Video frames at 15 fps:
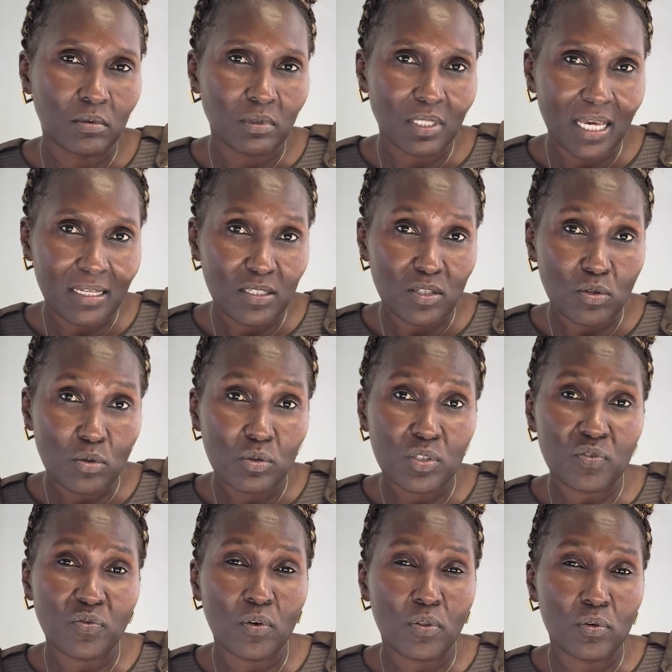get
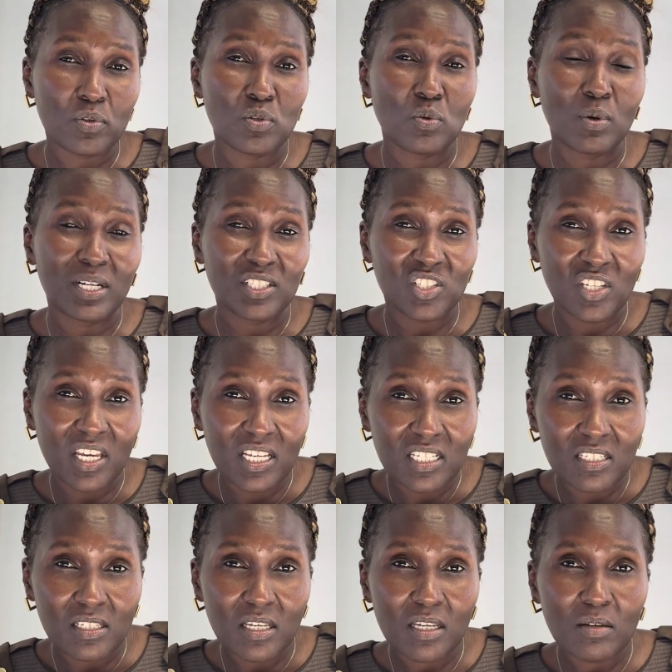schools for those who are
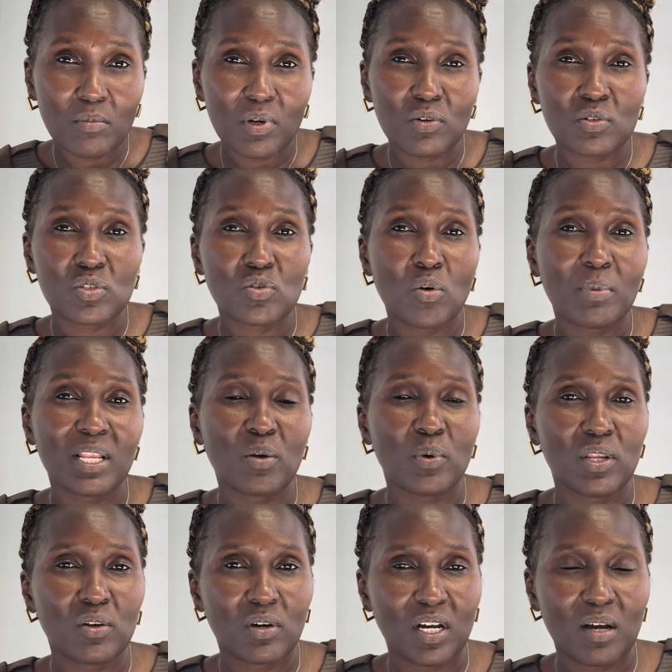changing, because normally
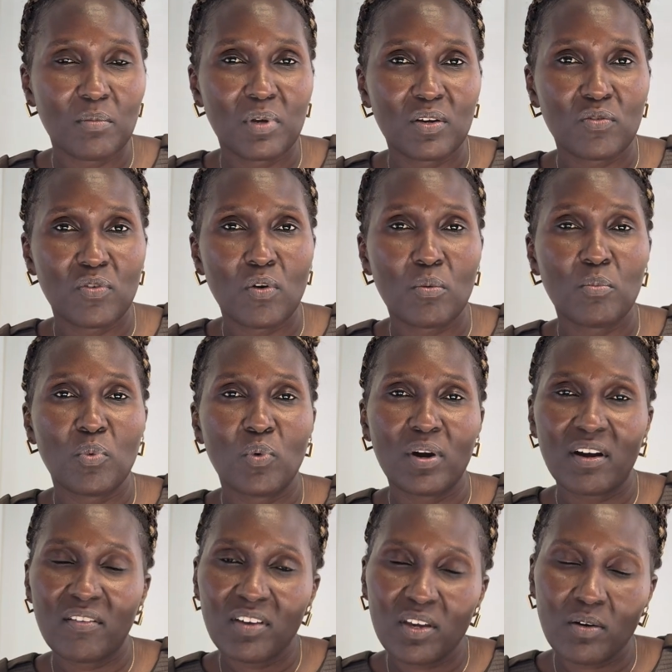when you're coming from
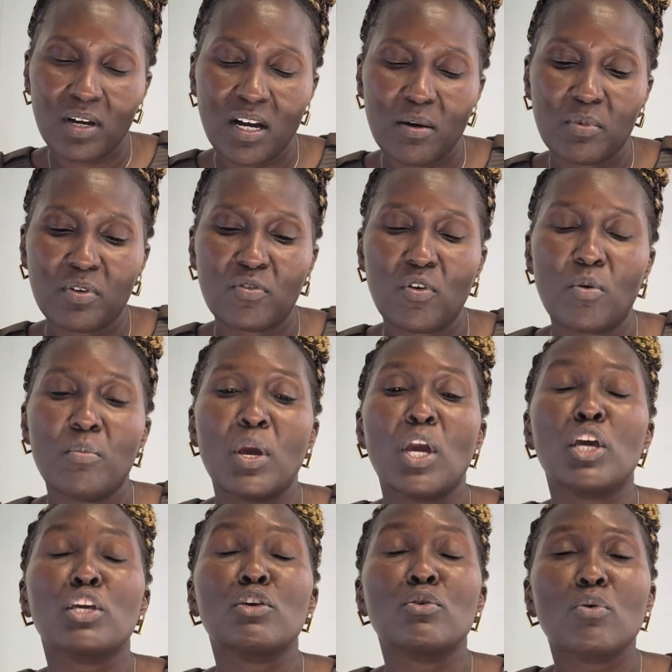wherever you're coming from,
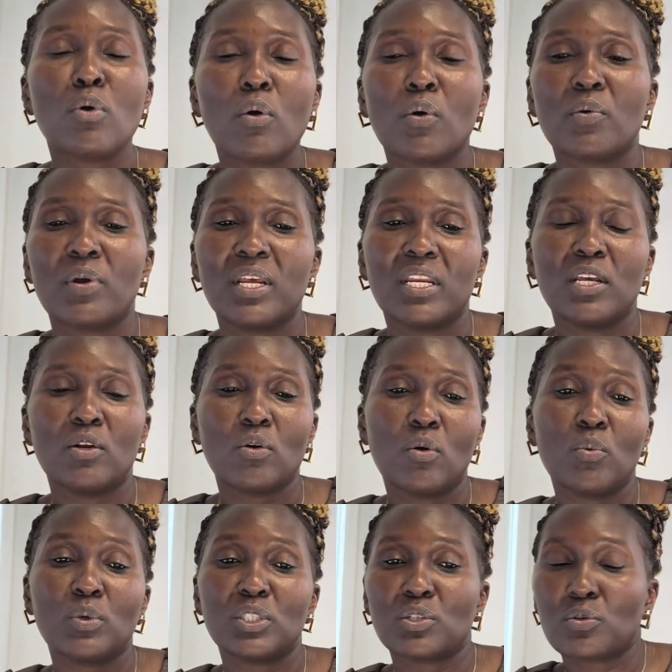you already know
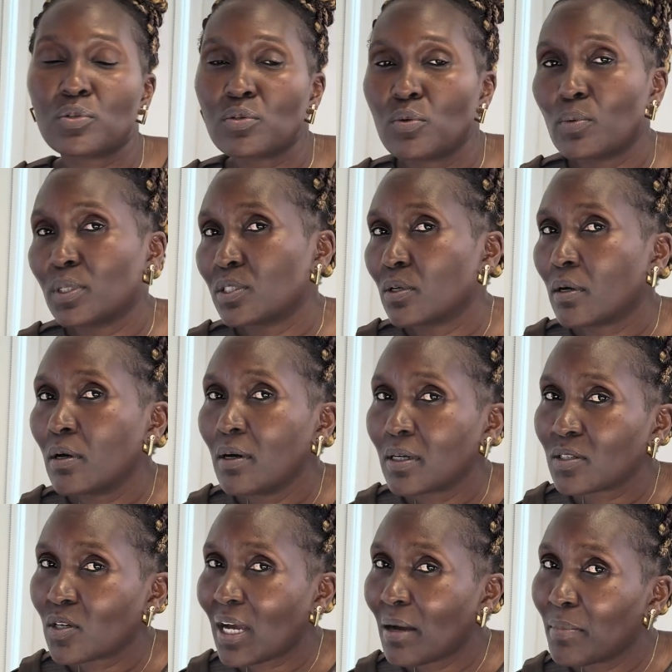which course you want to
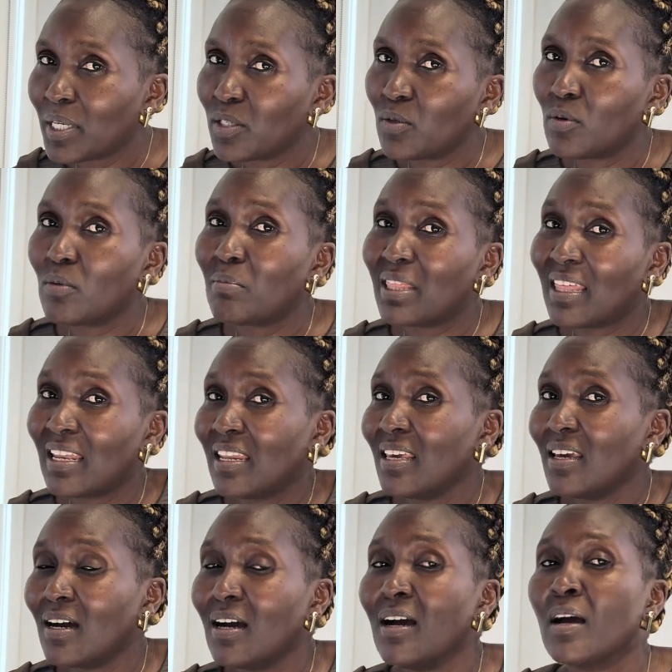come and do. But then
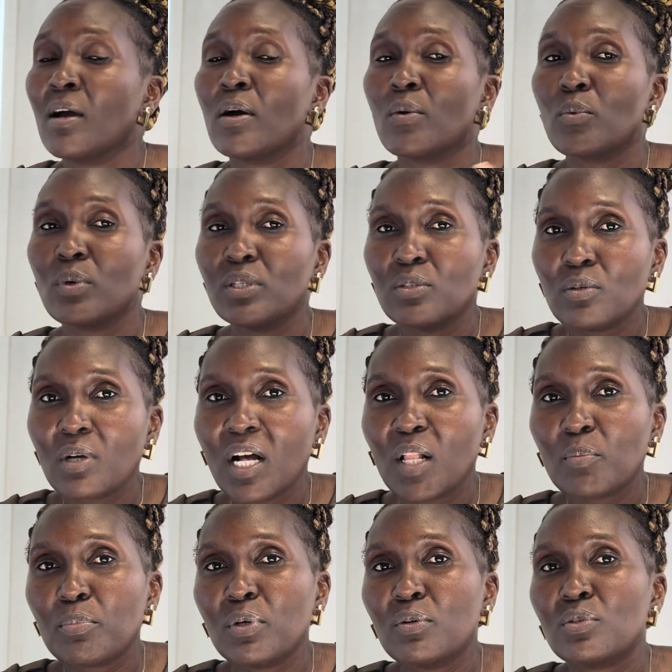here we do
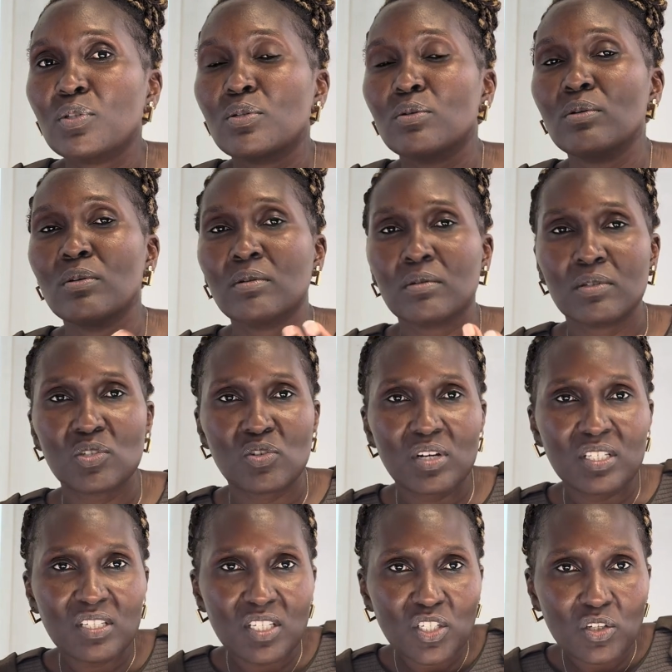help you to
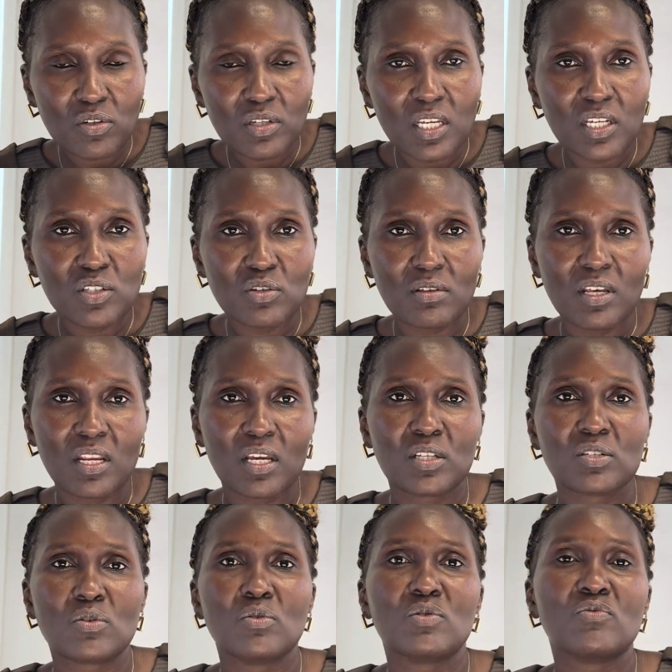transition into the
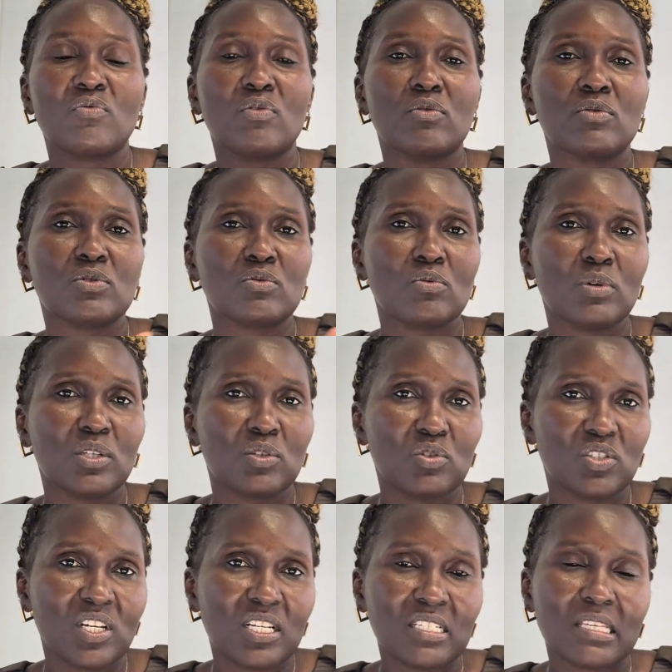next course for those who want to
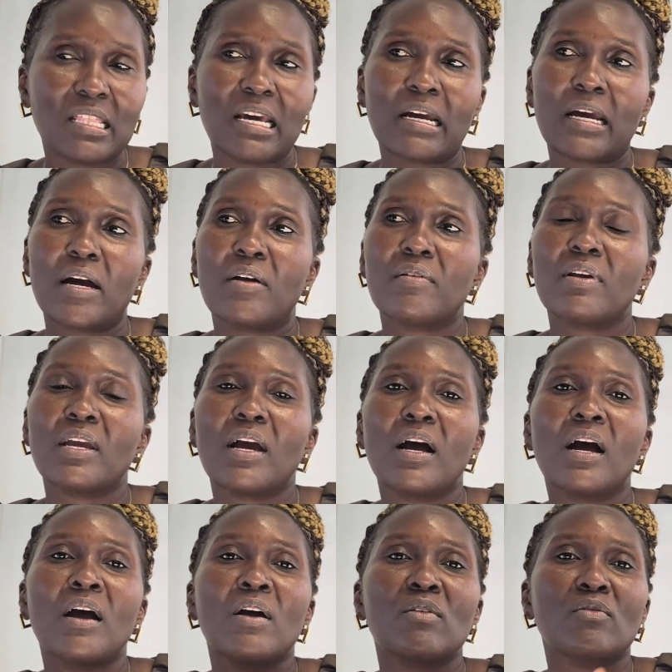change their
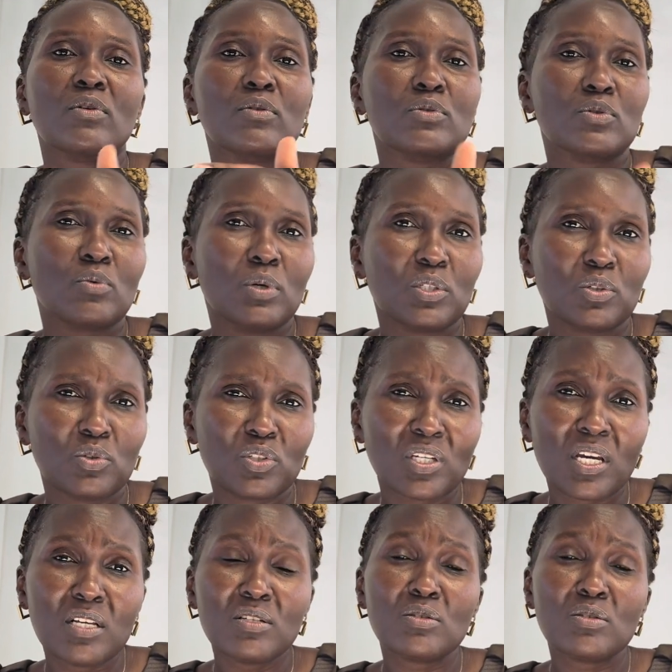career, for those who want to change